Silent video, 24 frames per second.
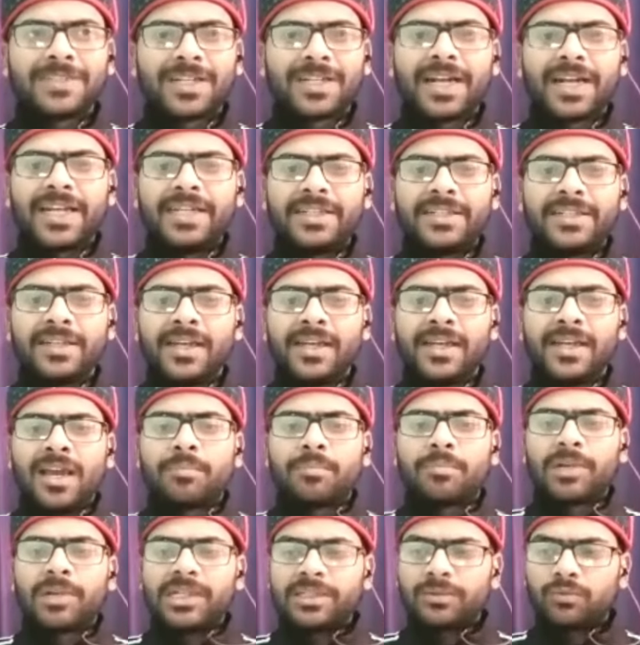Right.
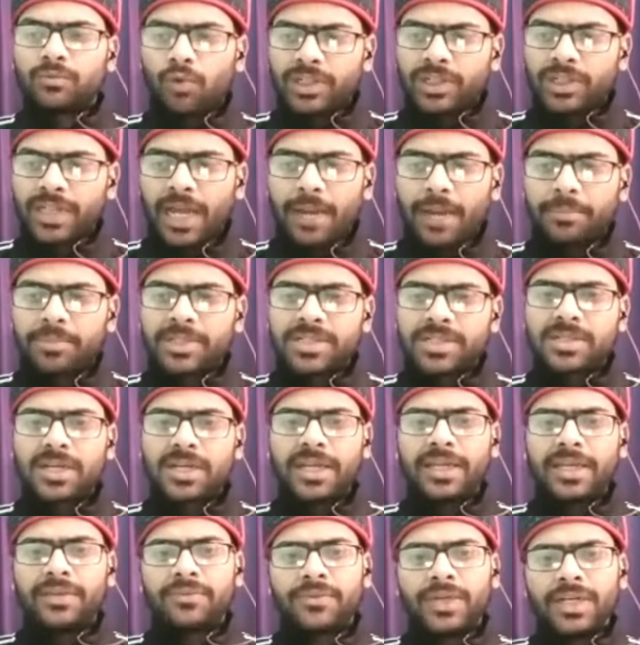But what happens,
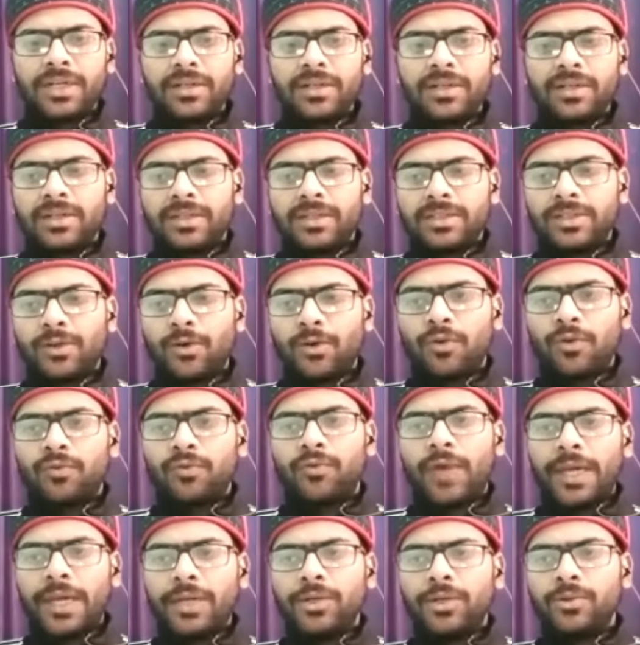like when your
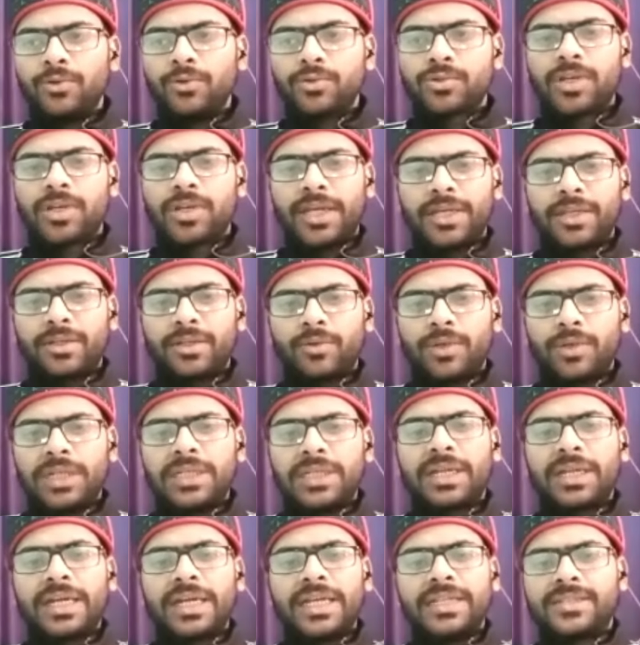values, like, you know,
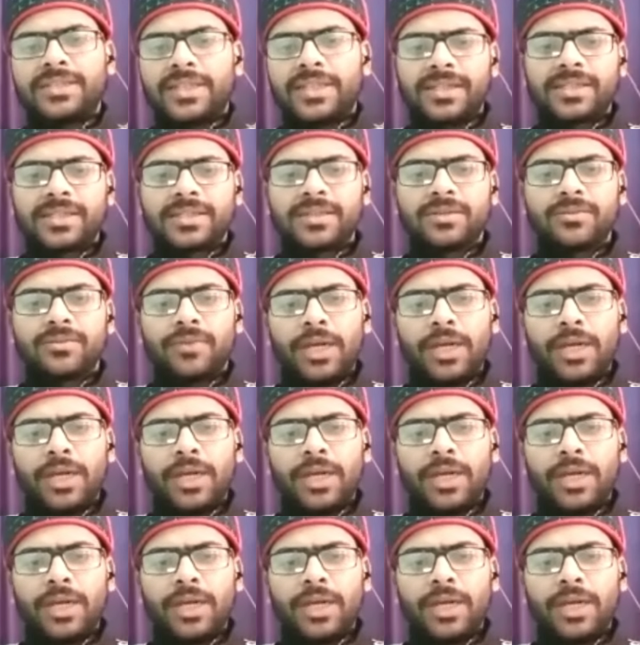increases,